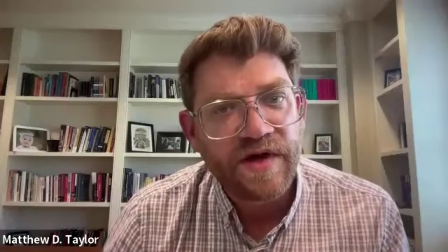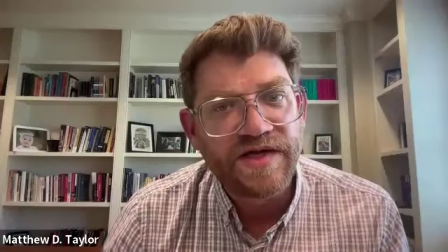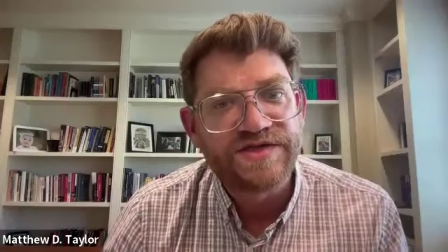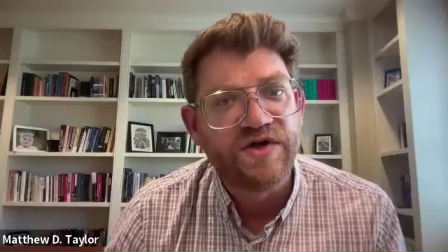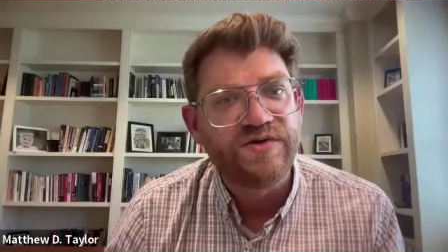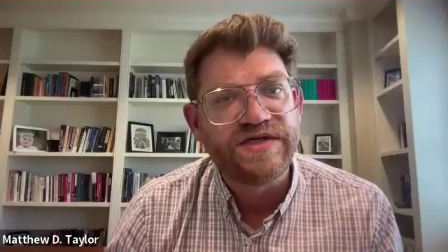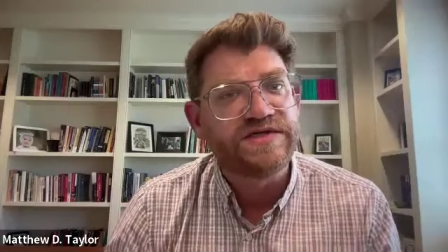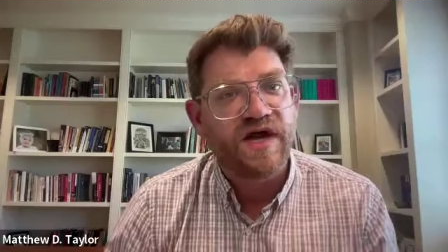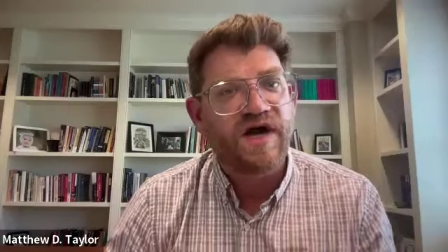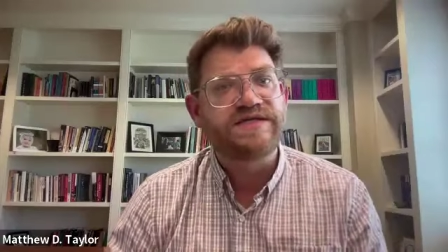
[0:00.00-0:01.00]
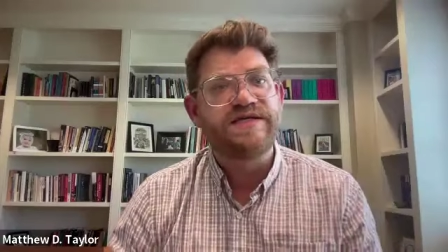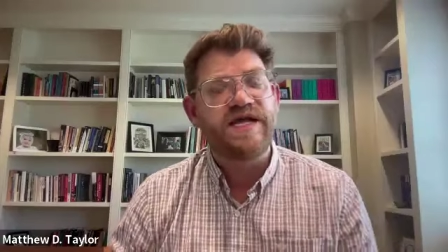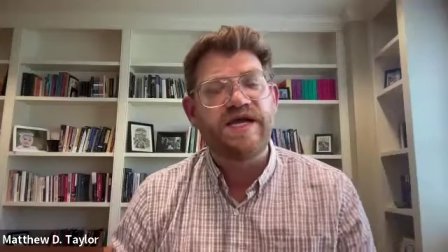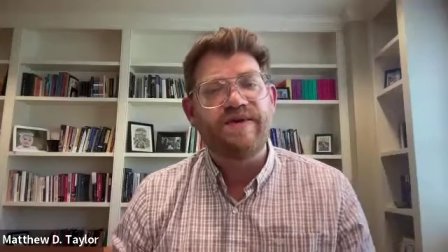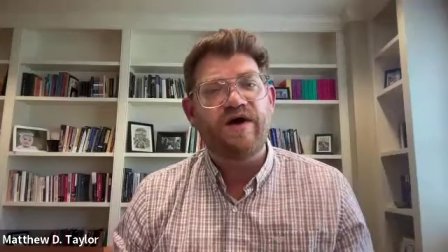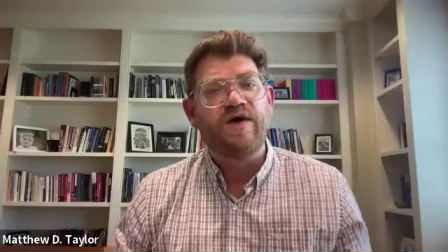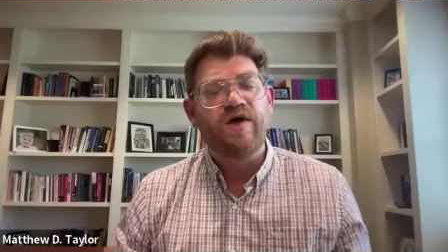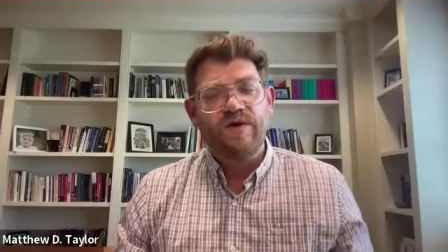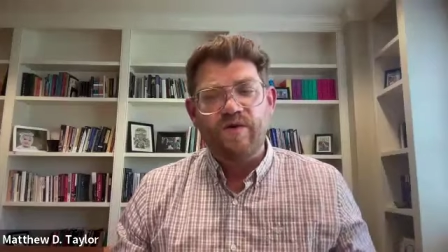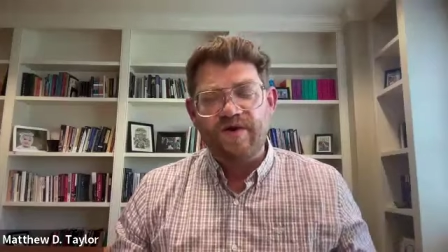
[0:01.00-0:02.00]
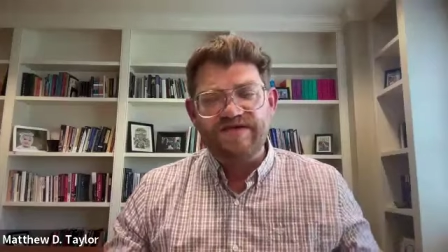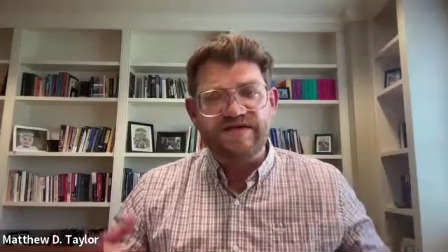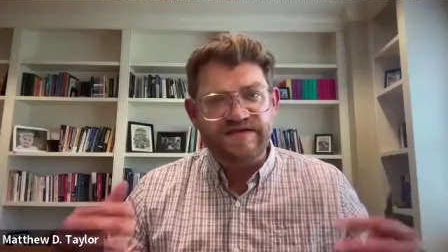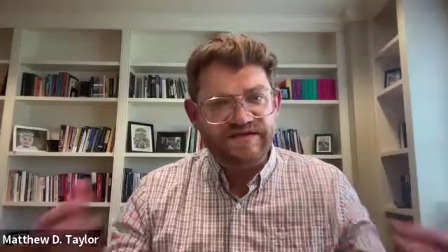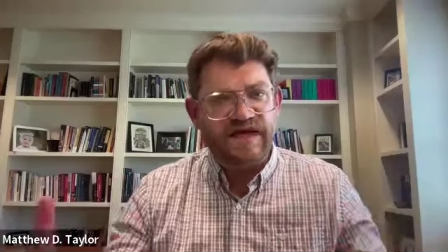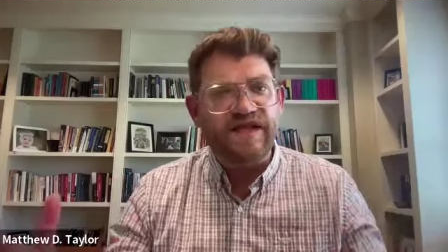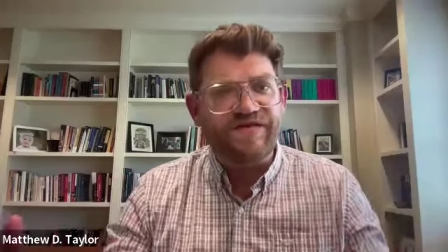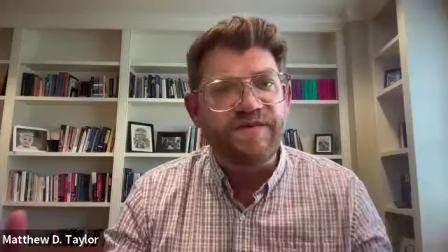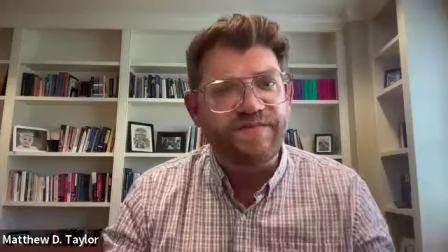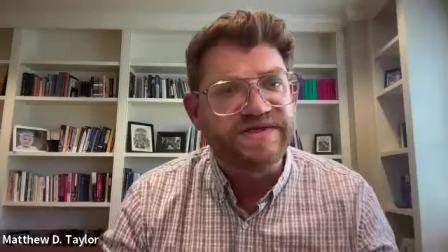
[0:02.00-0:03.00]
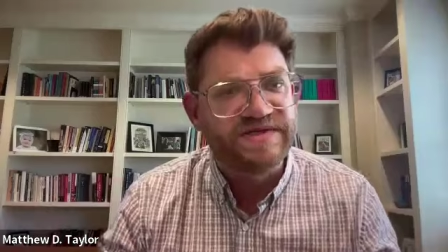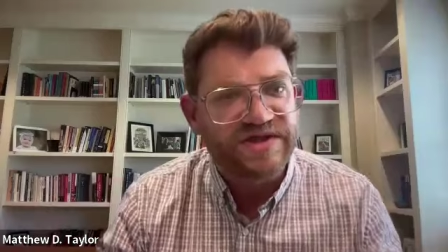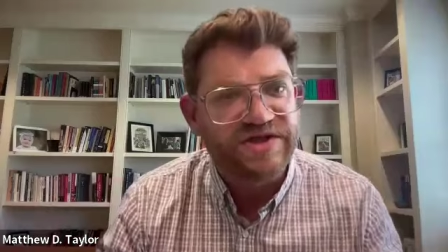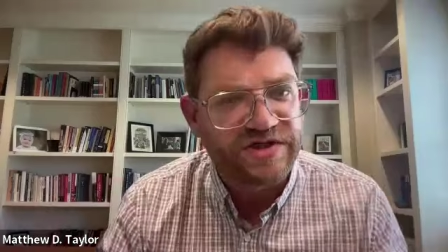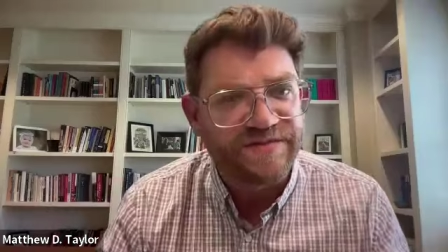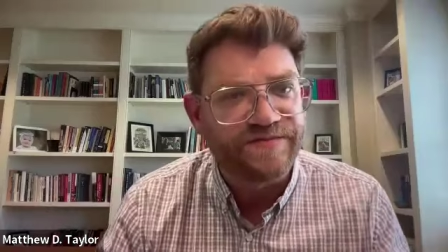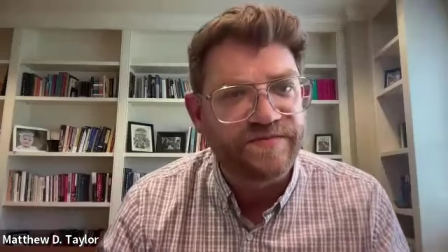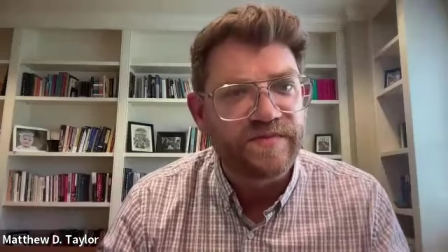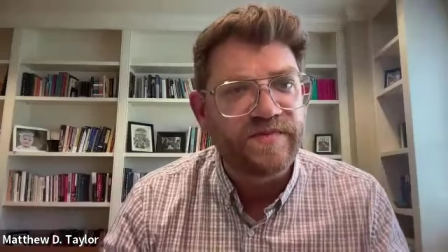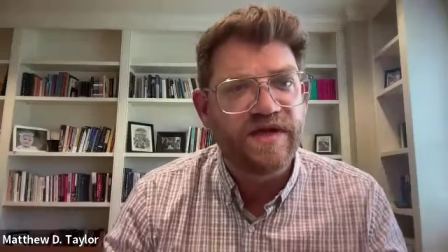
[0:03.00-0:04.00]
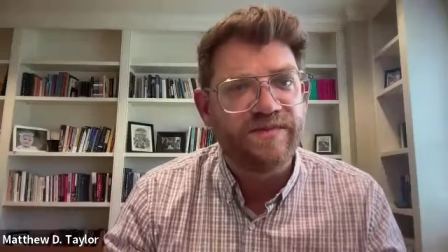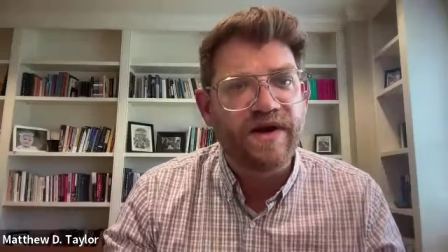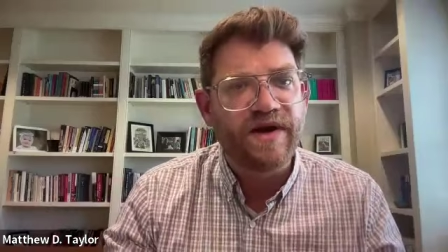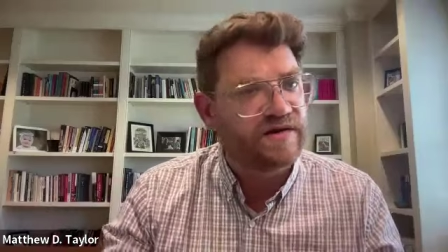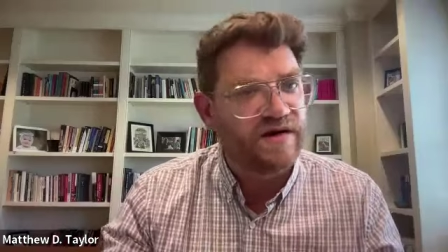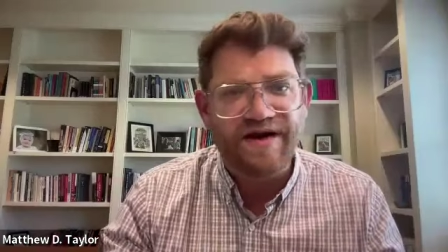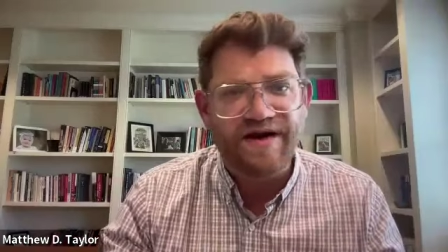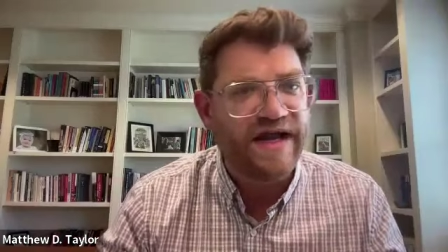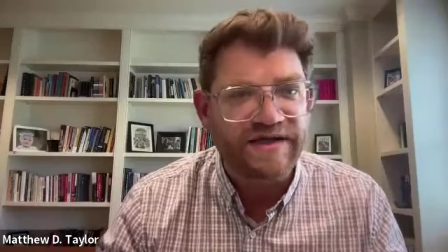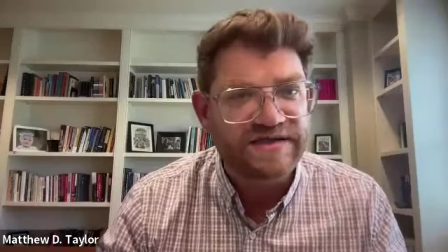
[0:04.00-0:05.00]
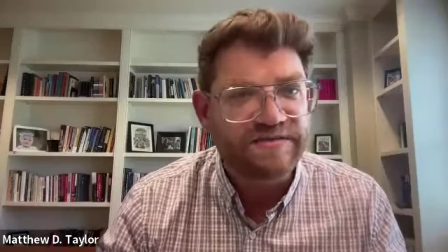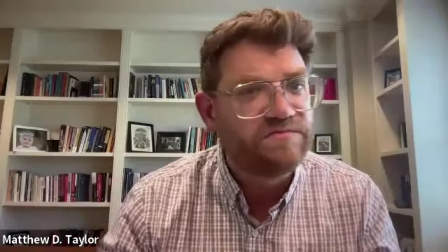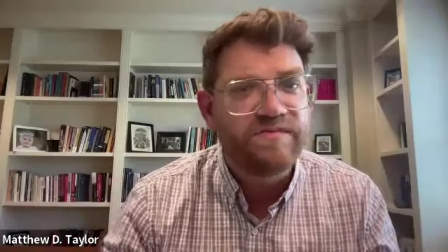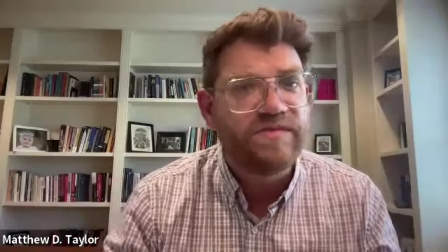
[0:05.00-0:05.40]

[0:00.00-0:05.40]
And so to talk today about well, what is the Salafi position in America on X, mm-hmm,